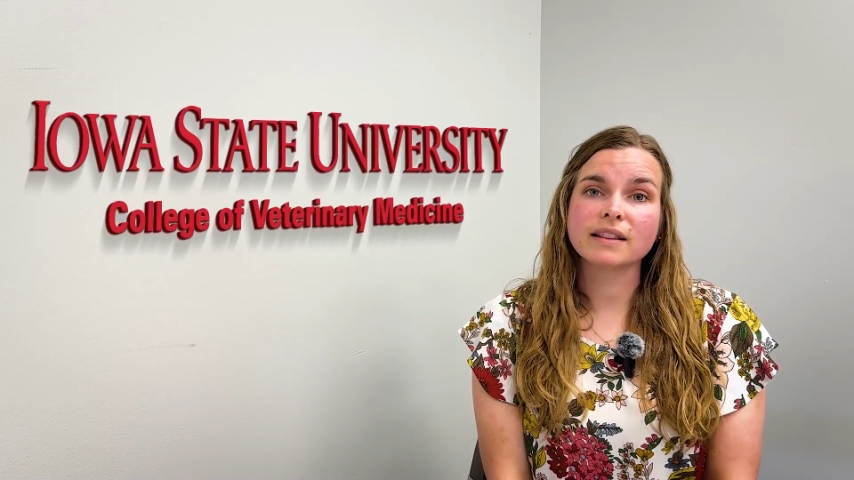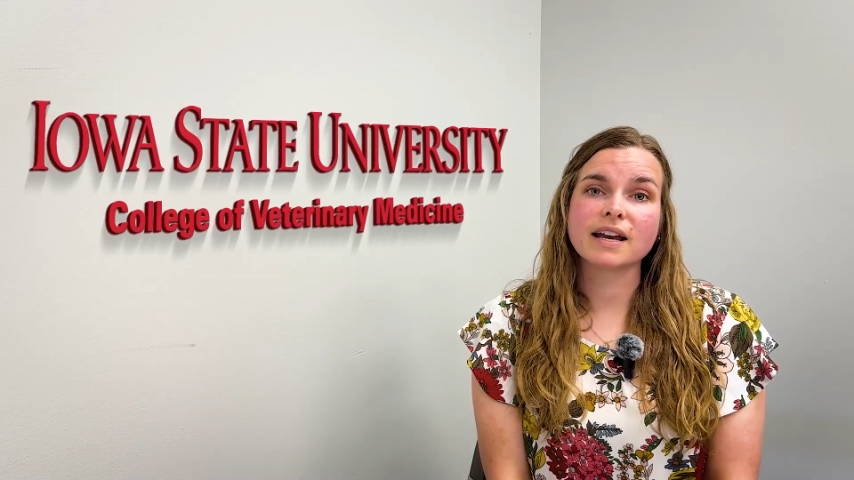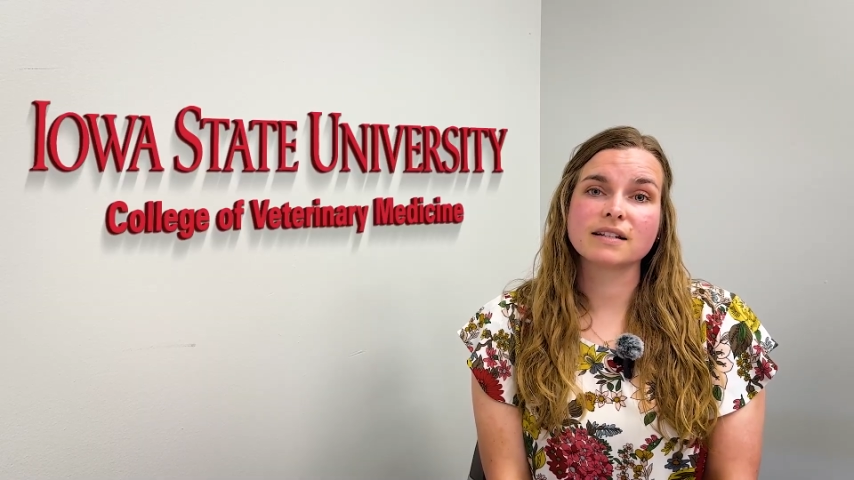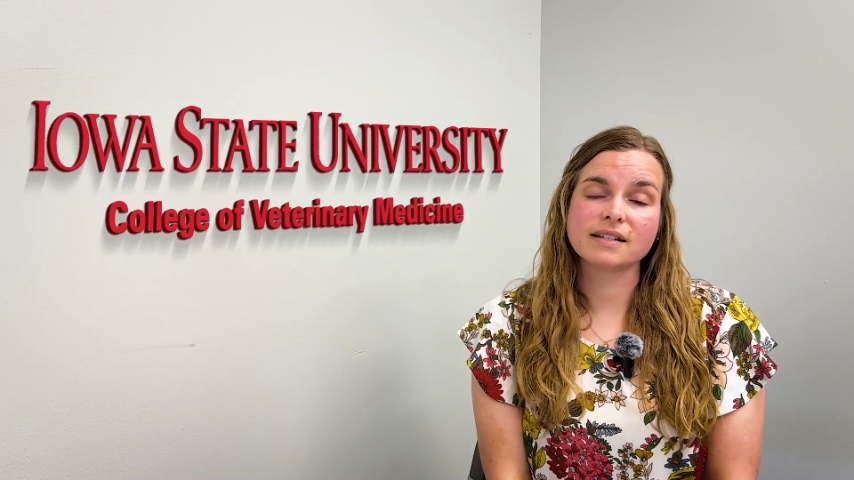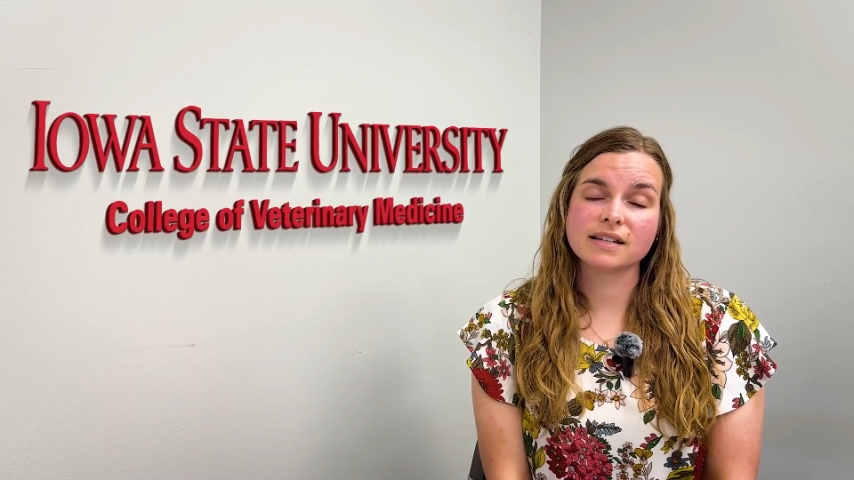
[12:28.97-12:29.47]

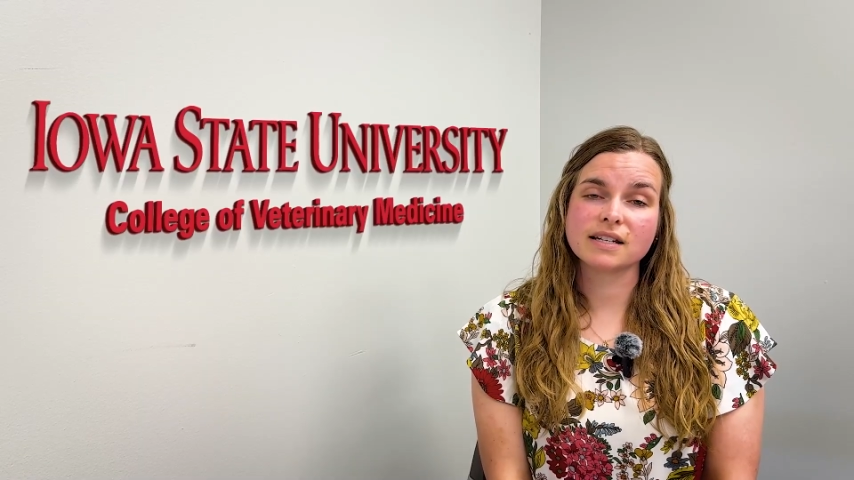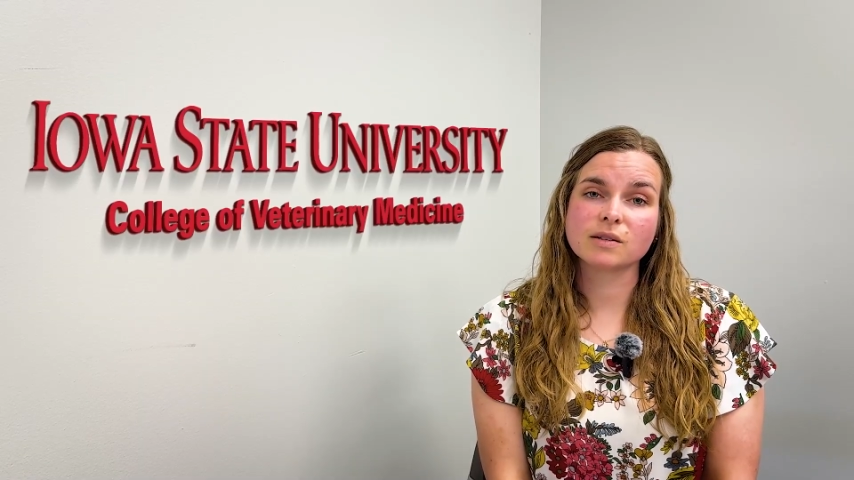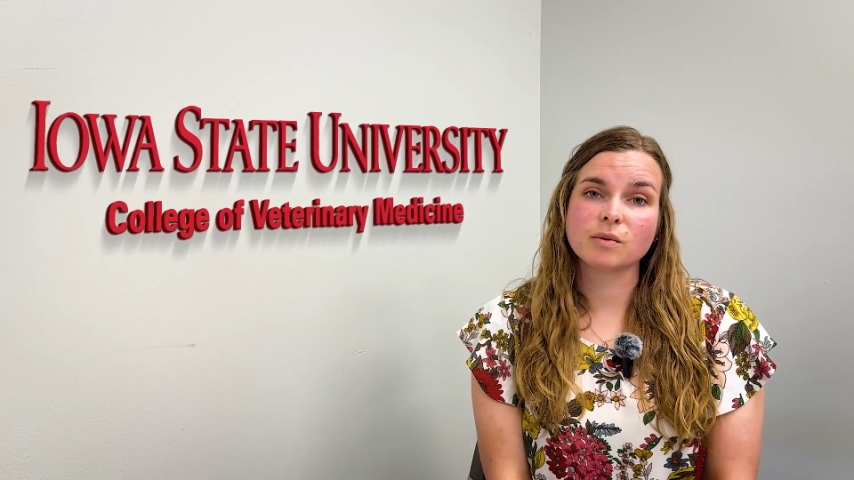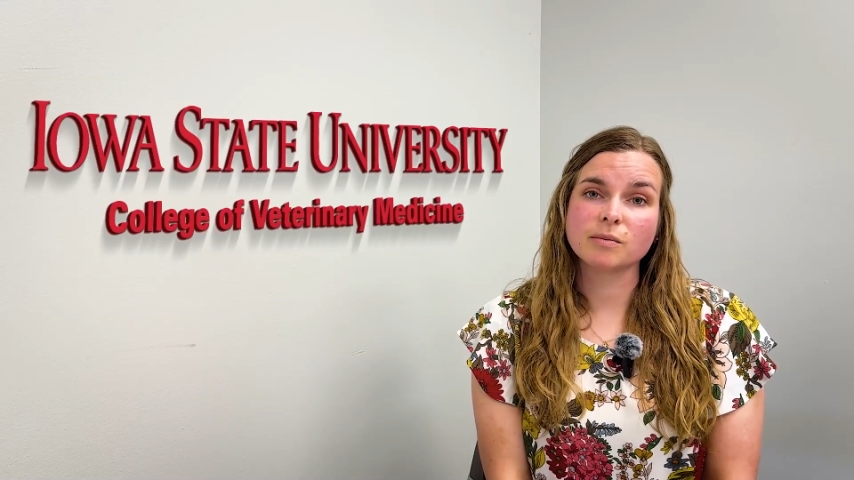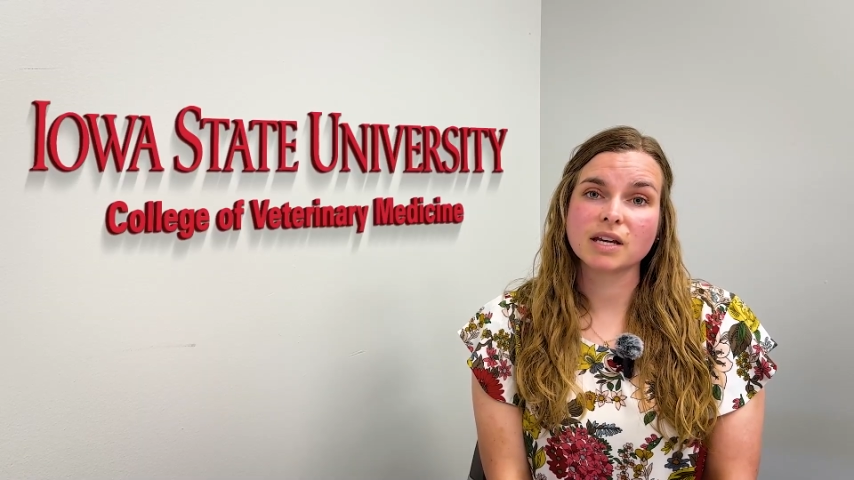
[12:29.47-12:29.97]
that
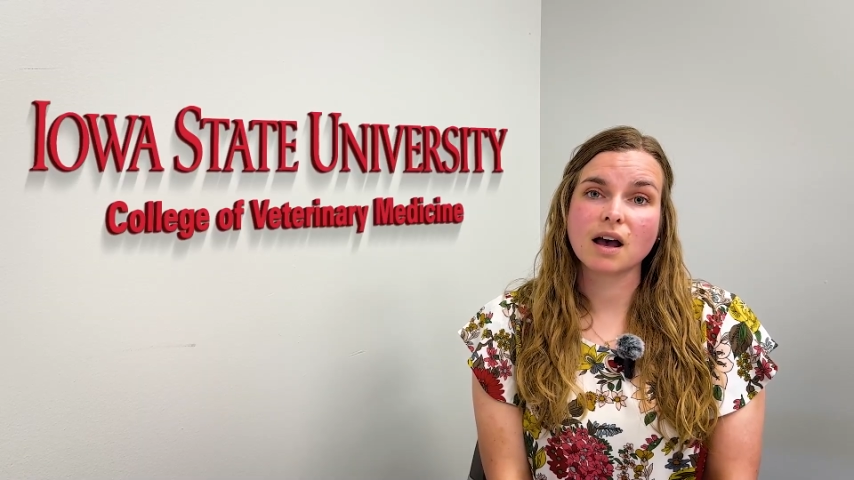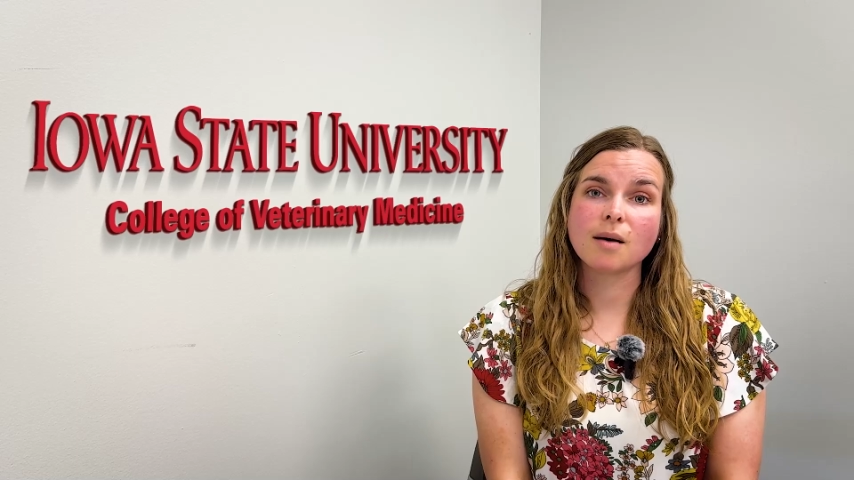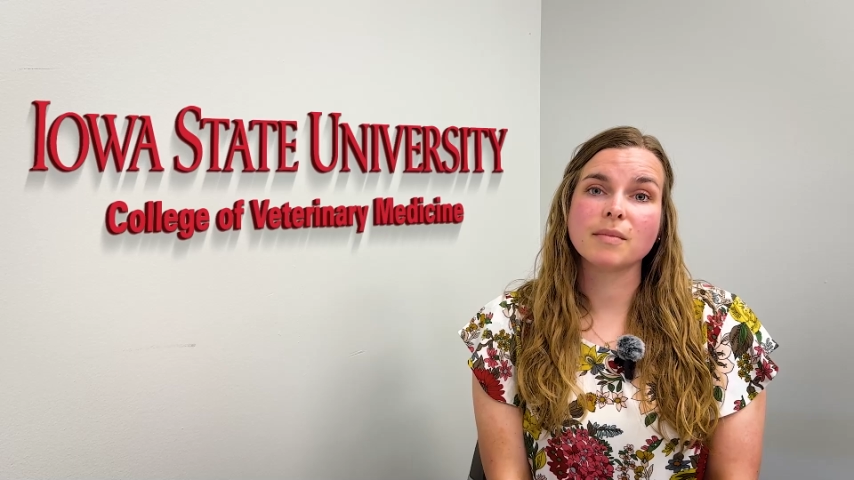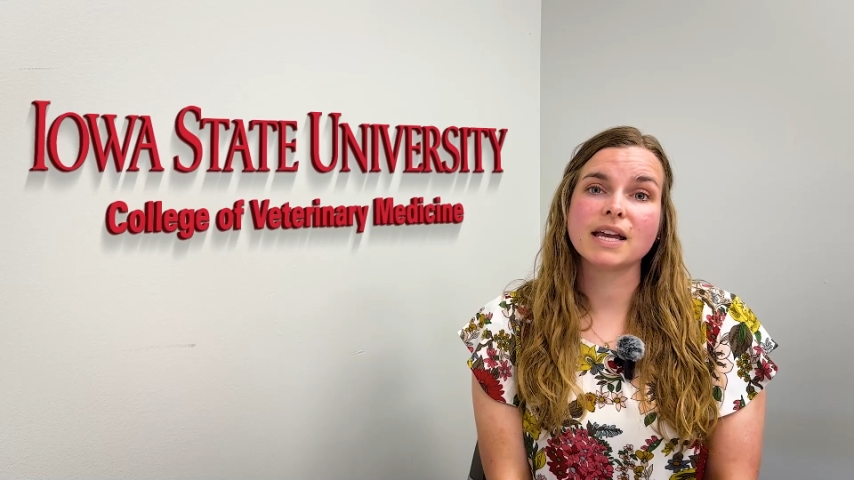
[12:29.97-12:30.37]
disease will become